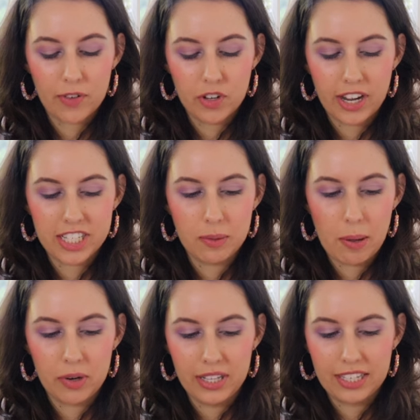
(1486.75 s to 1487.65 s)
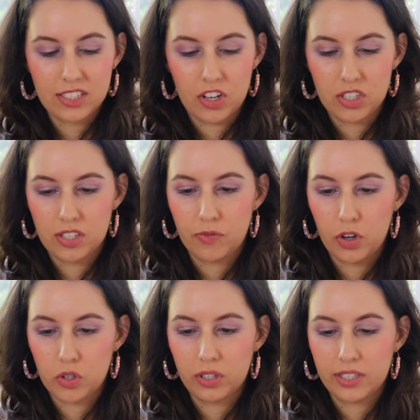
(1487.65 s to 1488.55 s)
for you guys to be able to like touch this
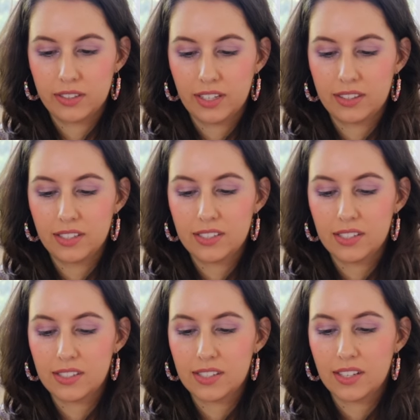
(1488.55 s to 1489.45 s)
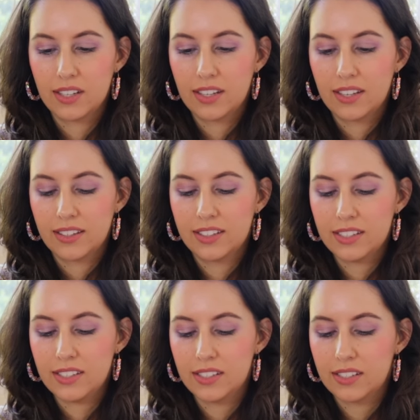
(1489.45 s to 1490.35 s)
virtually. Like, this is
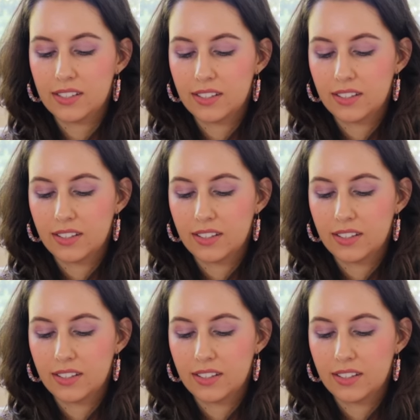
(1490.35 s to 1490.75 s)
bliss.